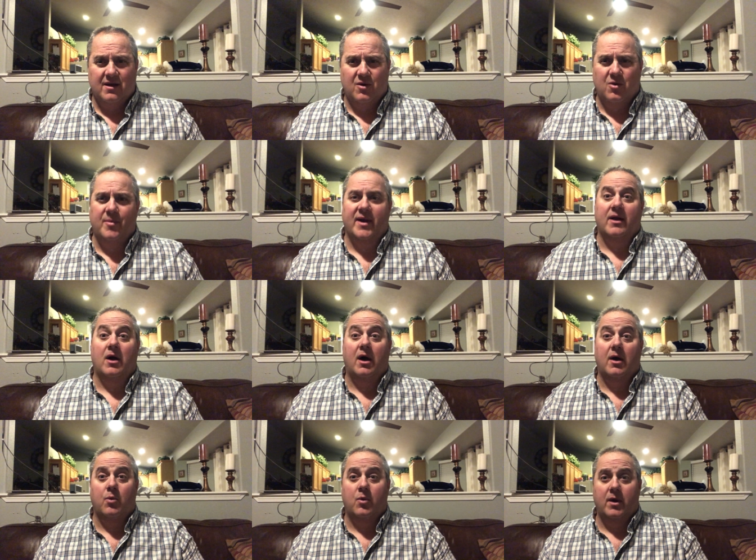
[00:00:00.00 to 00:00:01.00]
Oh my
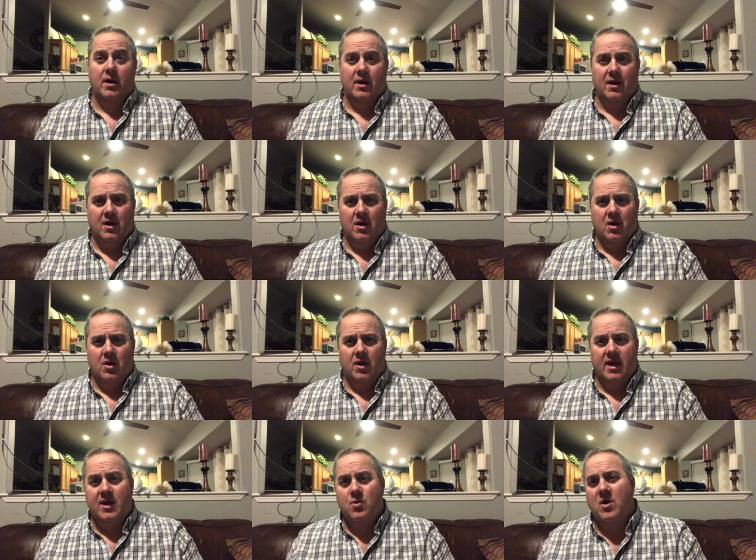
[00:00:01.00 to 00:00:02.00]
God,
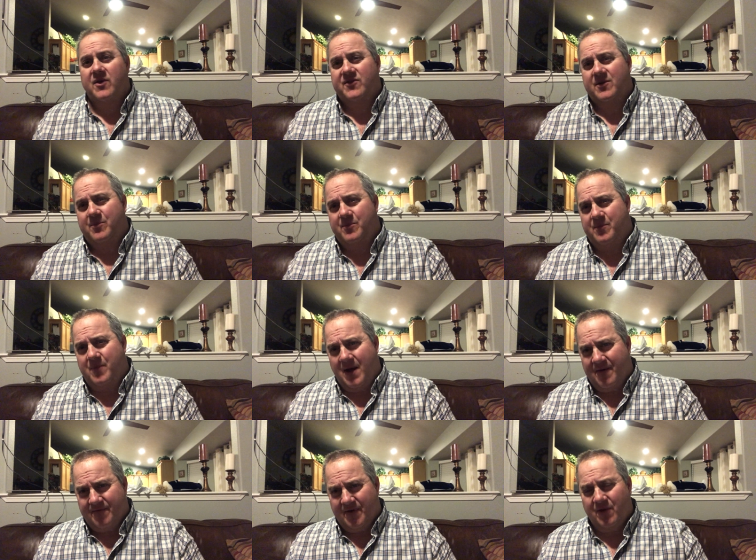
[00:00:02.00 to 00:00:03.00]
he wants to
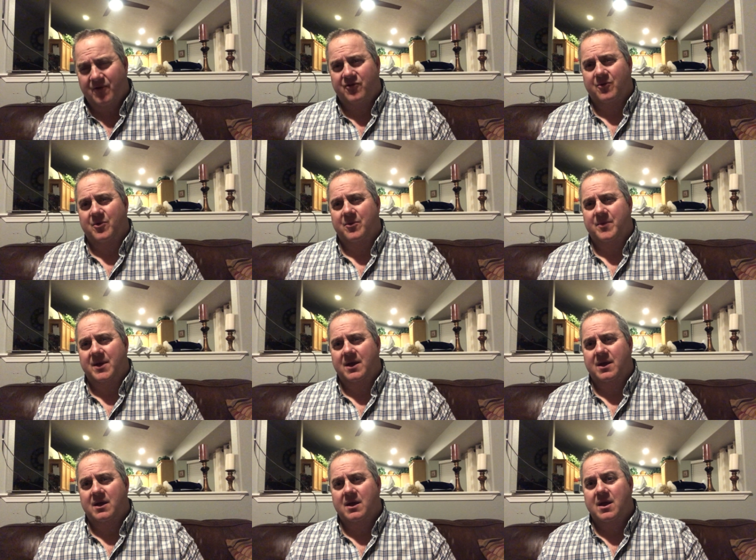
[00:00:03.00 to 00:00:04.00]
have fellowship with
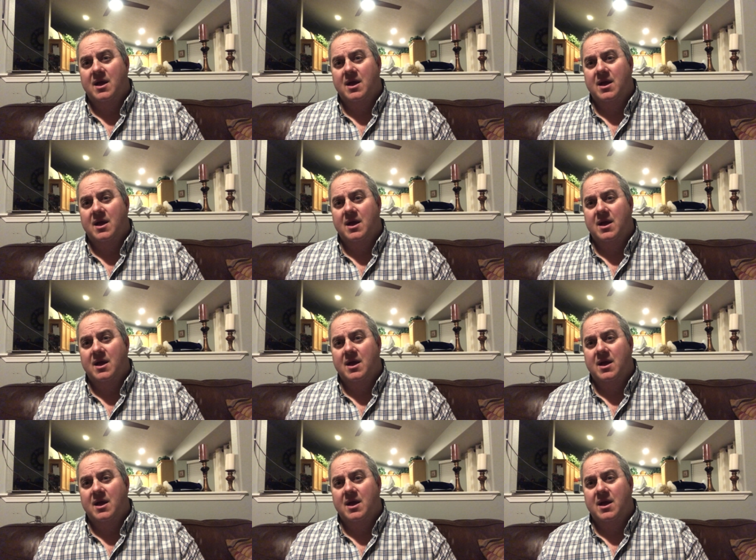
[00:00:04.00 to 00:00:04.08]
me.